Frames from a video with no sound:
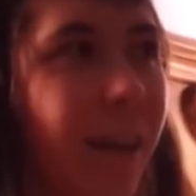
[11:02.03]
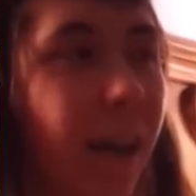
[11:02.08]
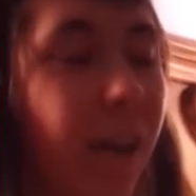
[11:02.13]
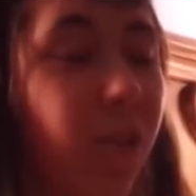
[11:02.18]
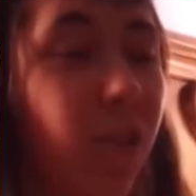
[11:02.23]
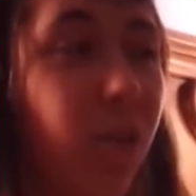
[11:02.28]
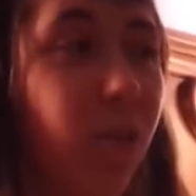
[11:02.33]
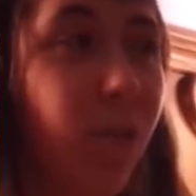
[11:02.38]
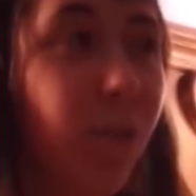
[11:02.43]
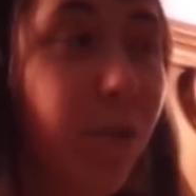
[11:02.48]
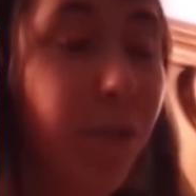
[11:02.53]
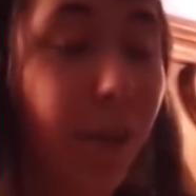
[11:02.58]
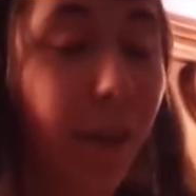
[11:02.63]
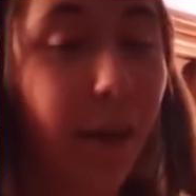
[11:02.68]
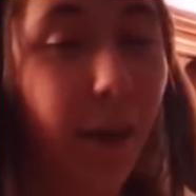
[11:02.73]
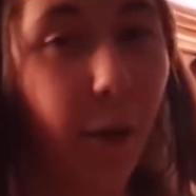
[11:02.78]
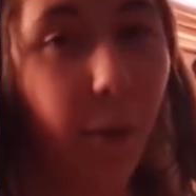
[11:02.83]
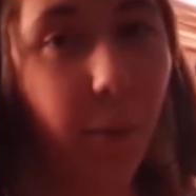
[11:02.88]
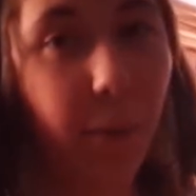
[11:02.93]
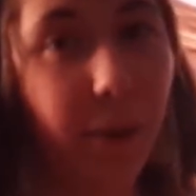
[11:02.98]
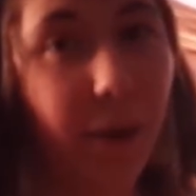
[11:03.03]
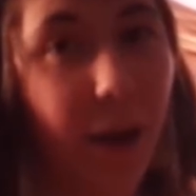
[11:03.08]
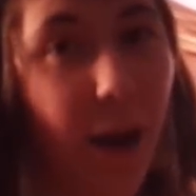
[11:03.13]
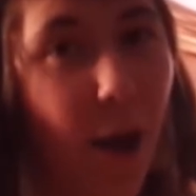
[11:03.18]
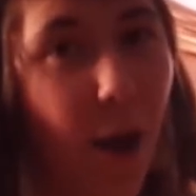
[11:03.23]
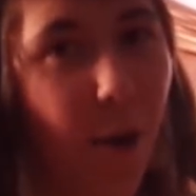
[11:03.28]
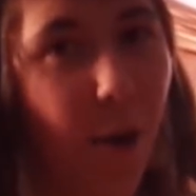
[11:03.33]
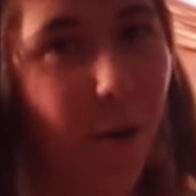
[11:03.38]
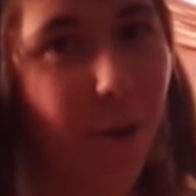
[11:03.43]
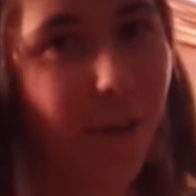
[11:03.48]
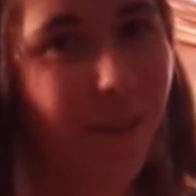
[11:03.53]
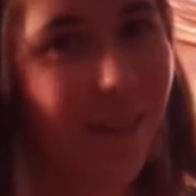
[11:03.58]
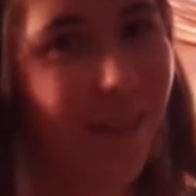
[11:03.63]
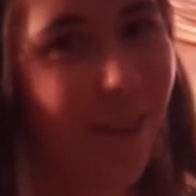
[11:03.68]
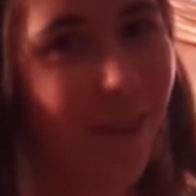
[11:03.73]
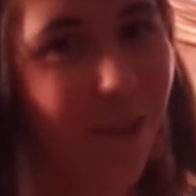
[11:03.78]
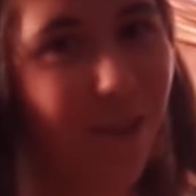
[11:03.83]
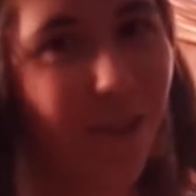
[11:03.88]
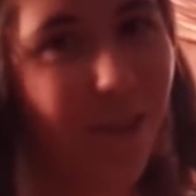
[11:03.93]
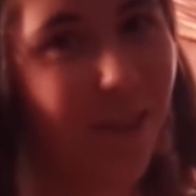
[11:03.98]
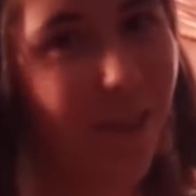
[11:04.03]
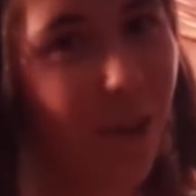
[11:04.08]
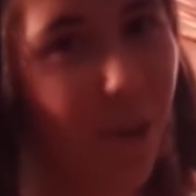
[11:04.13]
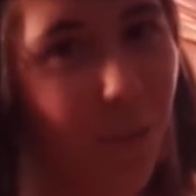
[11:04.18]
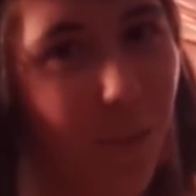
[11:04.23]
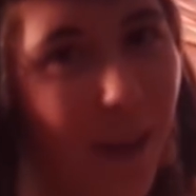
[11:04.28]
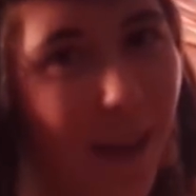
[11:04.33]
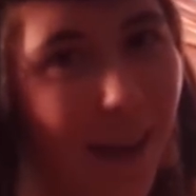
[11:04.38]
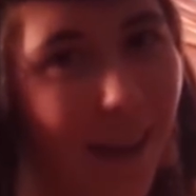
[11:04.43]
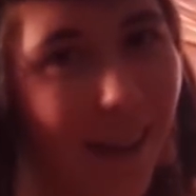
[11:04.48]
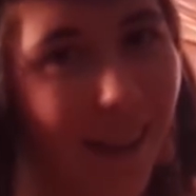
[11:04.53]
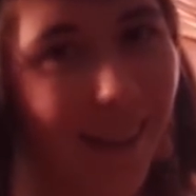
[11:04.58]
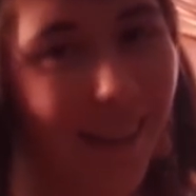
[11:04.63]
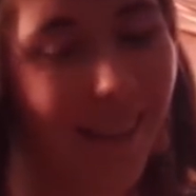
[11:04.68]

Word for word: I didn't think I would know. There's so many.